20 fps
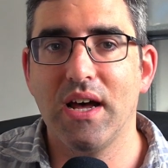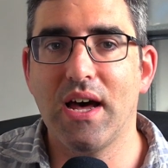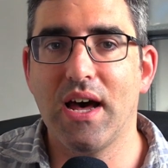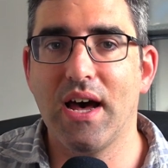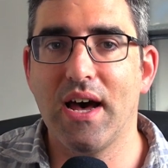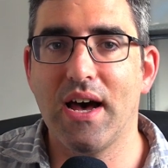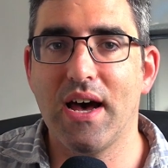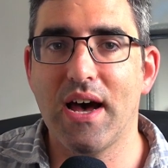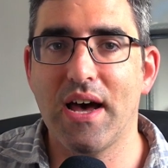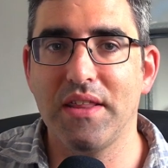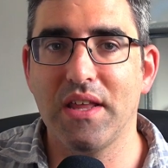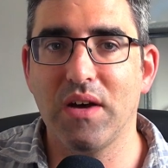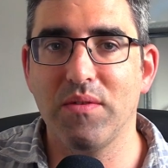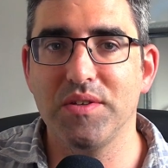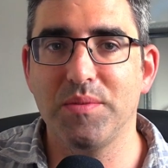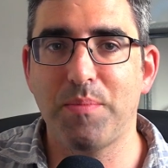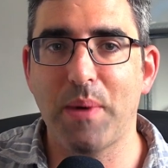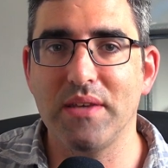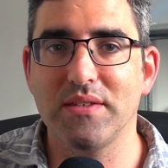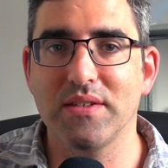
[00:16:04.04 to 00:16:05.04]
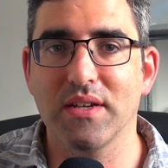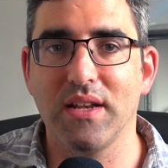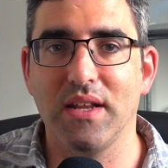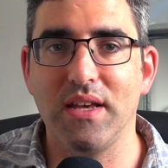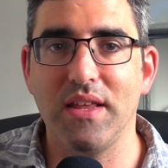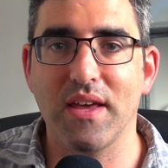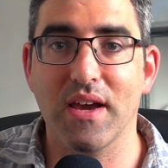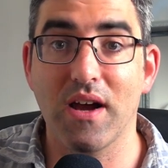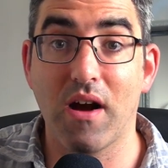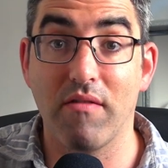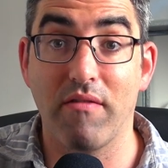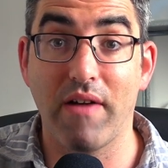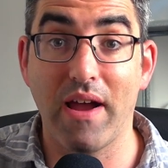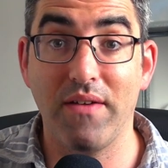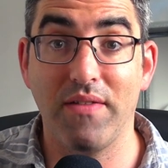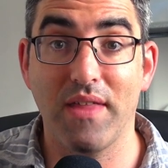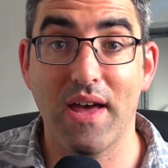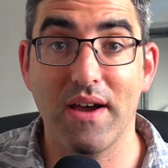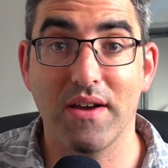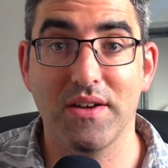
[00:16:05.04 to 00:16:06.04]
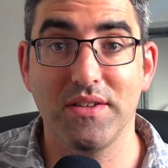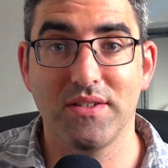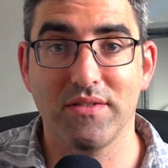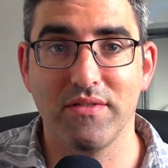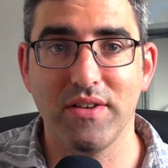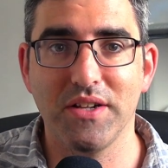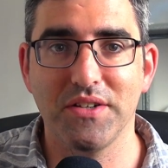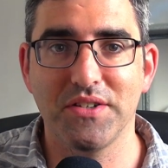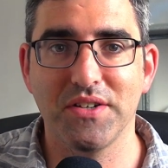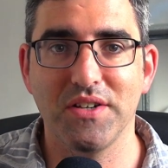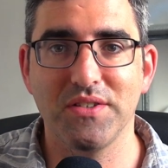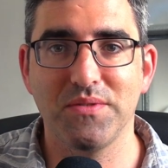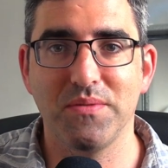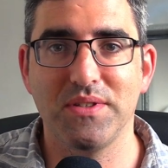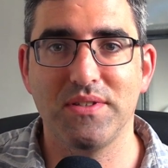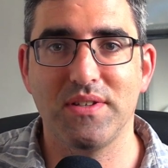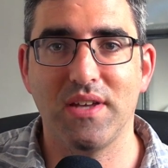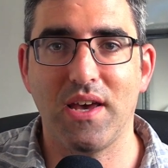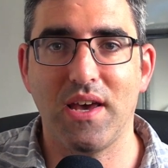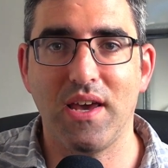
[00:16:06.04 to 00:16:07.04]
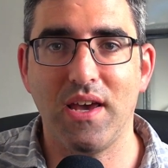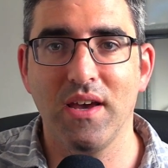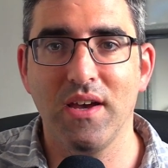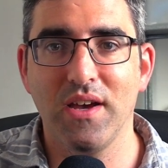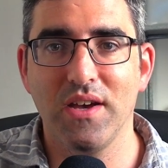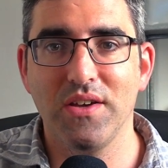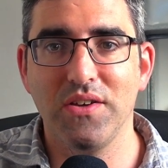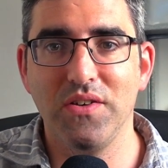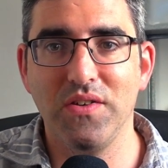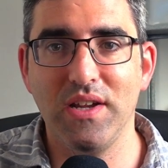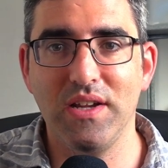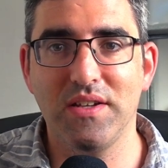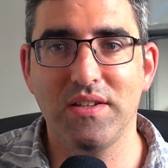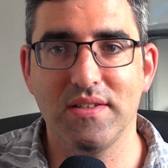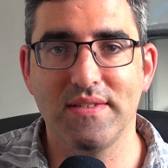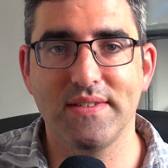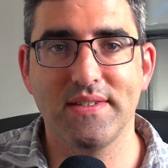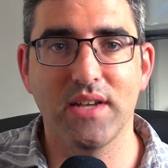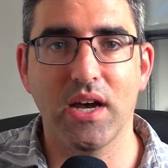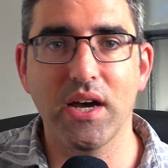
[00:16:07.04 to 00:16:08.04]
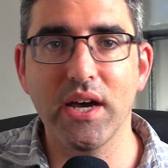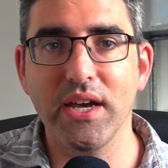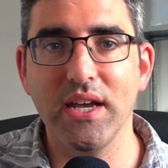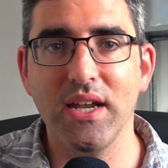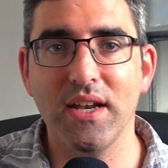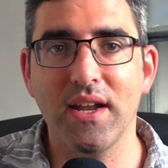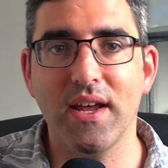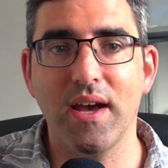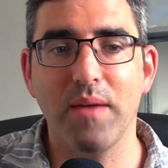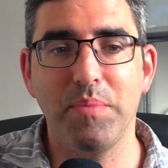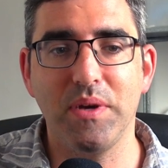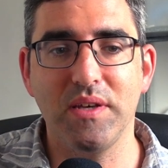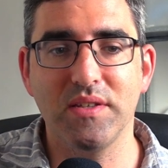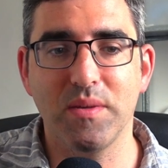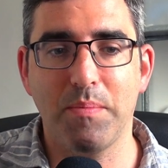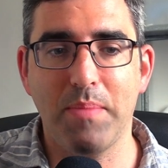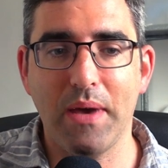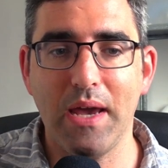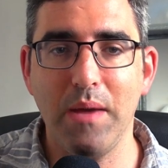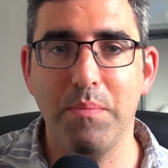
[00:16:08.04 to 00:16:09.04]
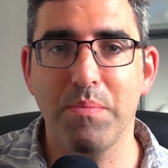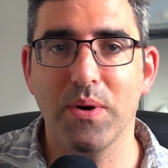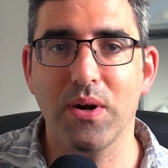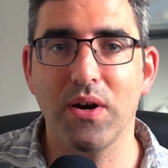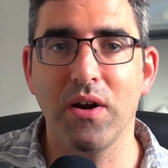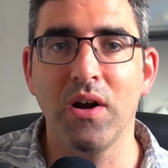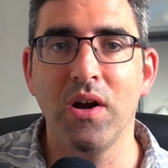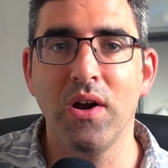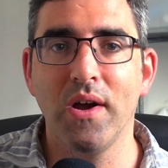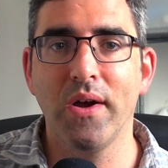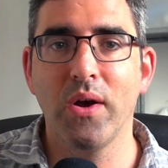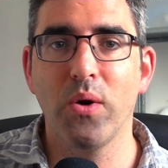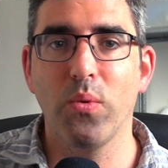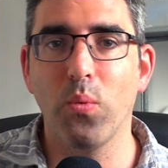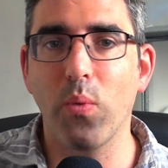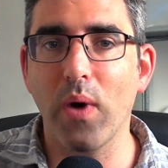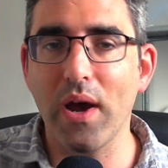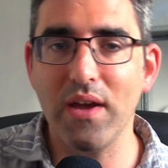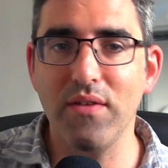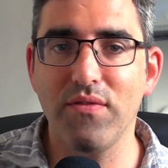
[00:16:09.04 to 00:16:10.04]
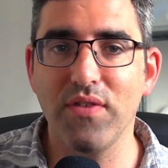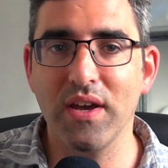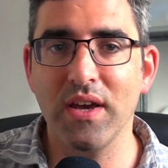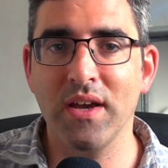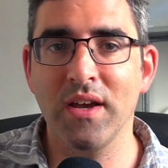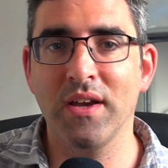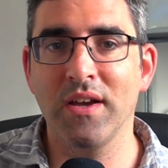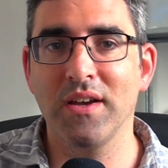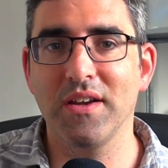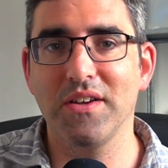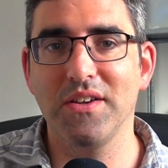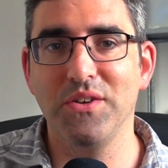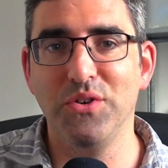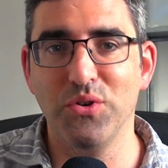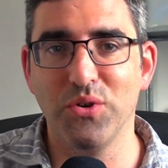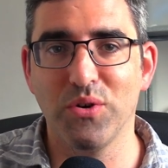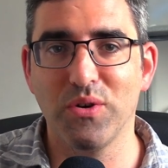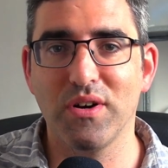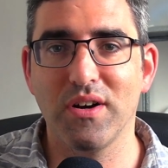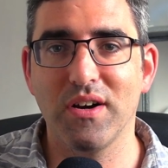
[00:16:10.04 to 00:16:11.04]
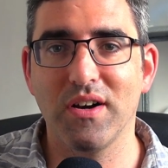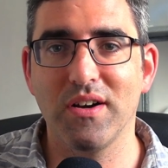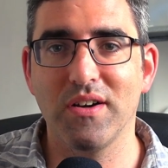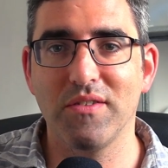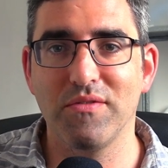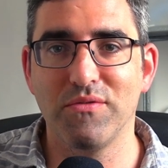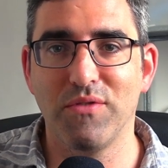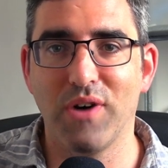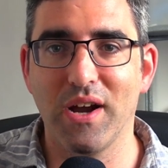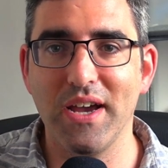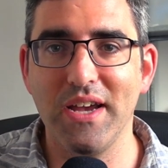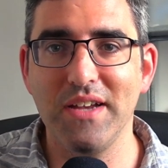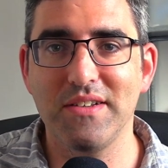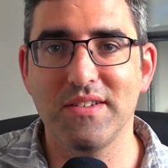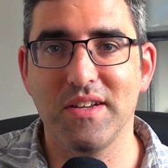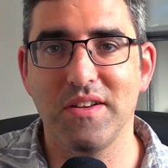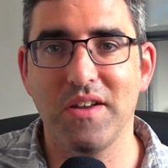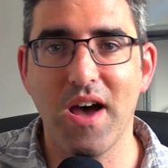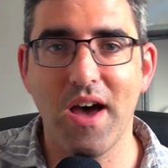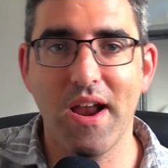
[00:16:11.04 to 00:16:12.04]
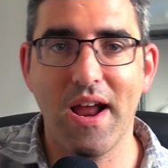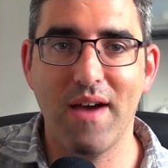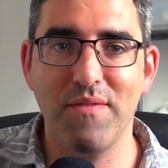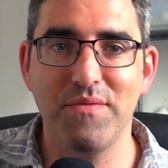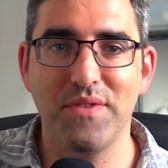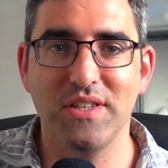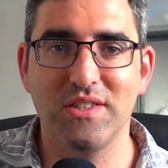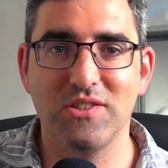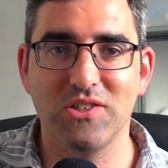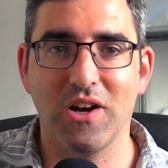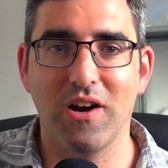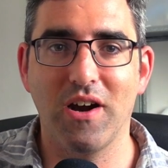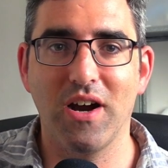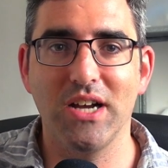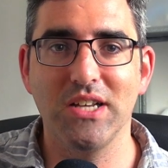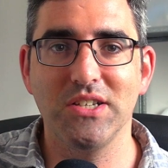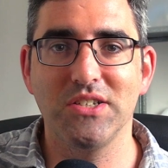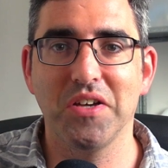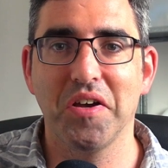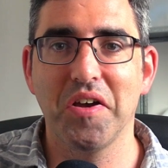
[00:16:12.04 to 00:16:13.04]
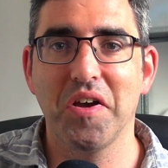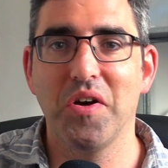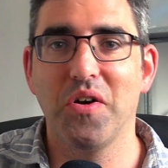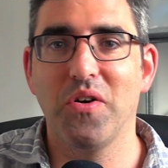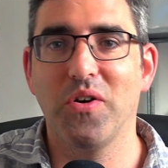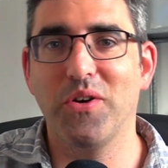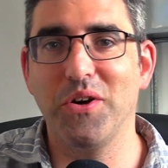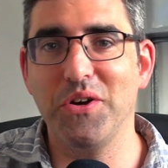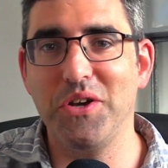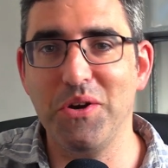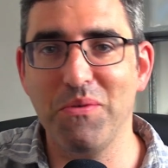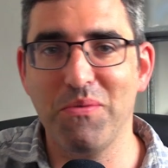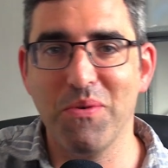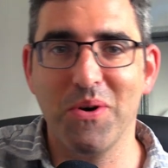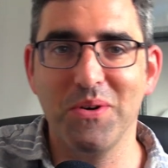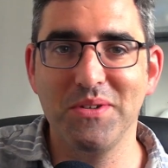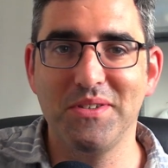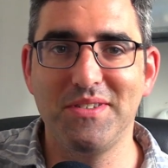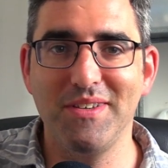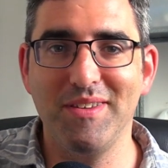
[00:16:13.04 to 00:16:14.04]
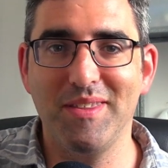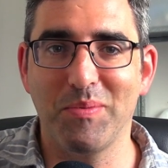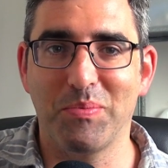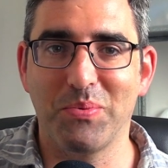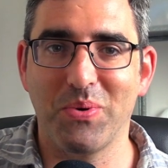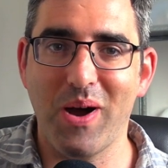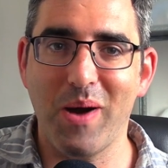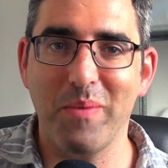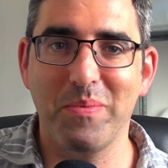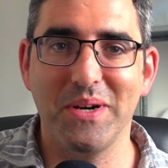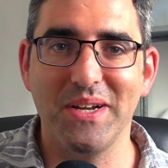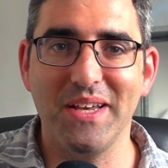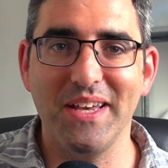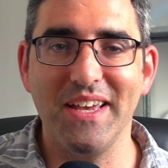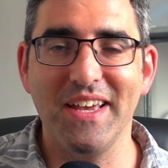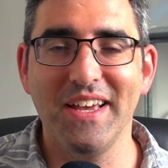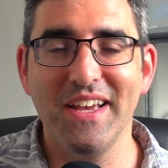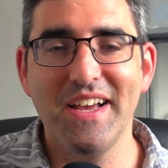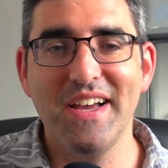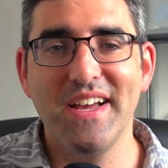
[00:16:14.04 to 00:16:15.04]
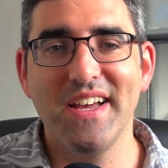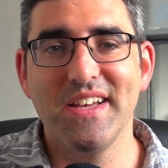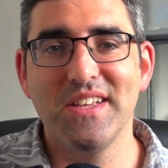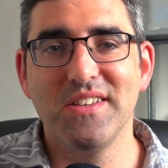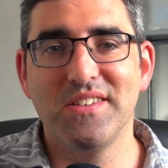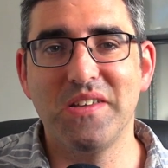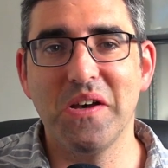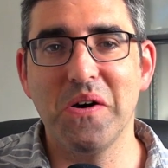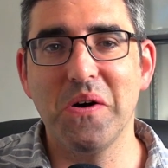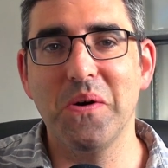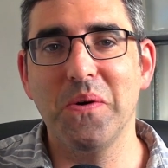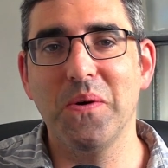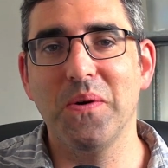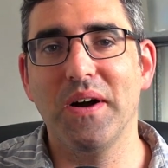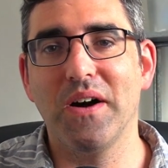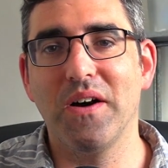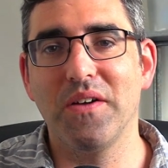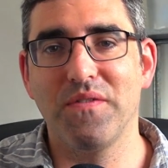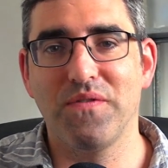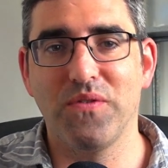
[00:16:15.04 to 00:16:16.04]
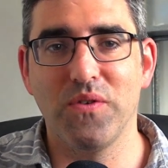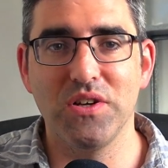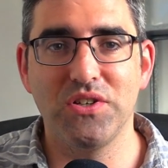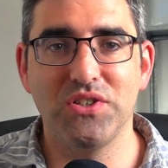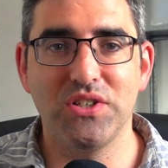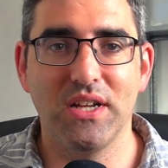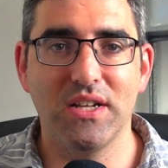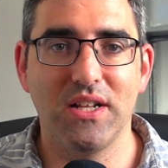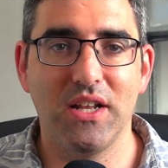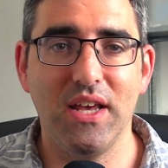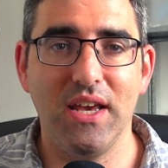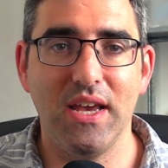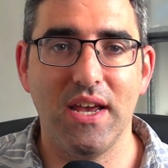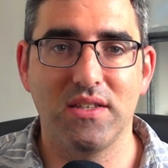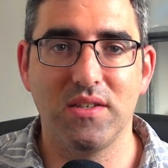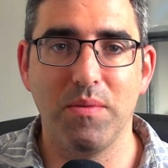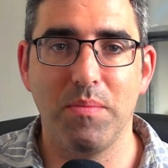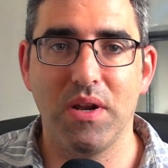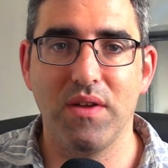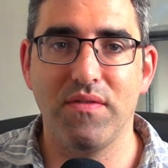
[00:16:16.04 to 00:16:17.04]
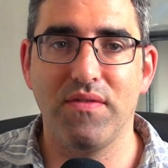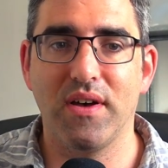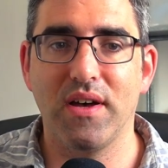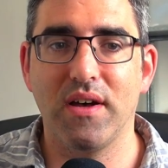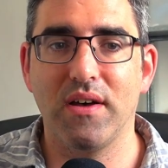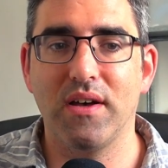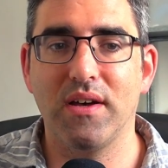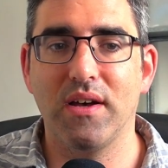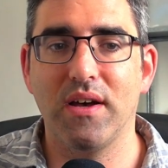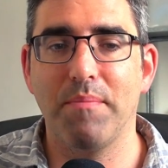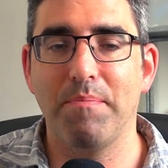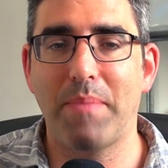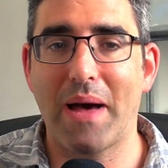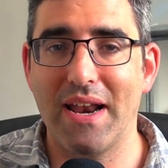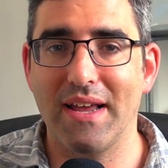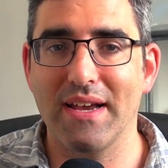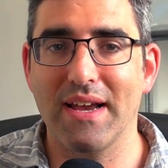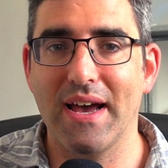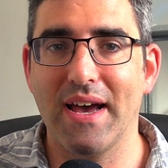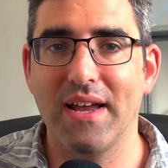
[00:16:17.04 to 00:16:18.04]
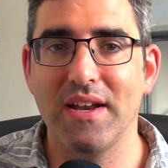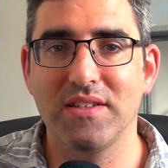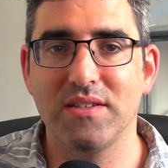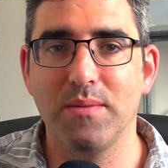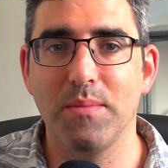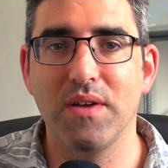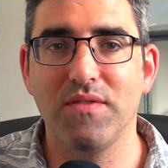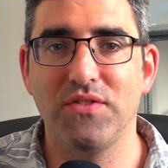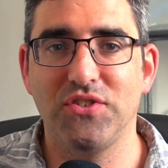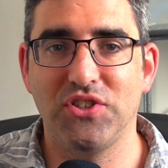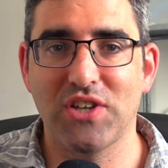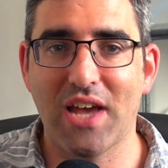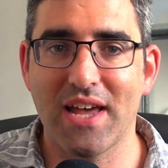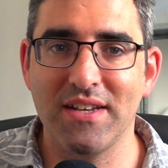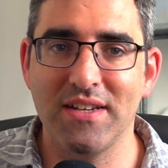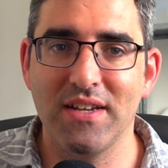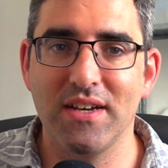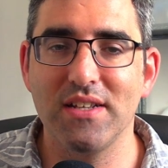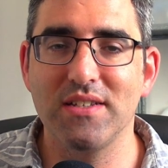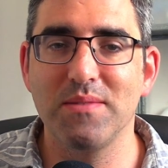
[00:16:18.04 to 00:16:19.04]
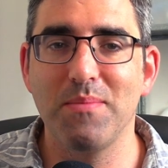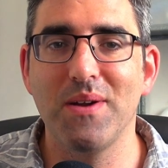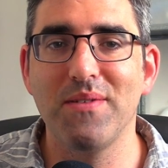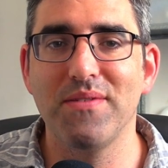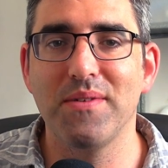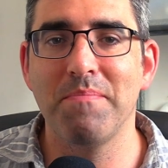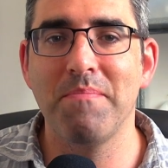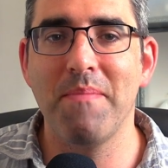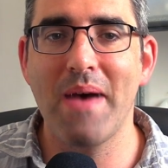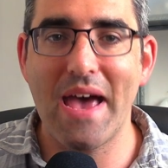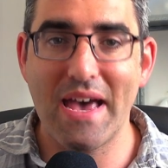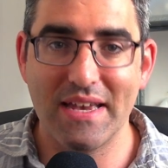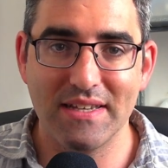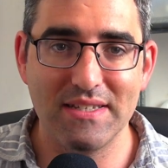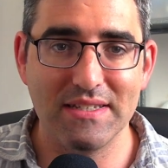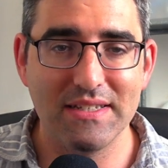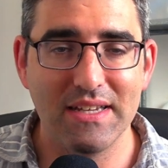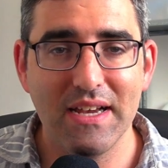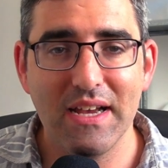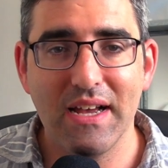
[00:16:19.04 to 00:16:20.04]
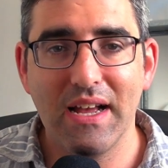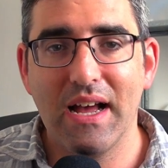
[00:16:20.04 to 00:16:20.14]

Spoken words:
And that was basically, they got around that because the realtors would say, you need to sign a piece of paper waiving your right to not have this charge or you won't see the property. So unfortunately, it's a bit of a balagan, it's a bit of a shanda, it's a bit of a mess.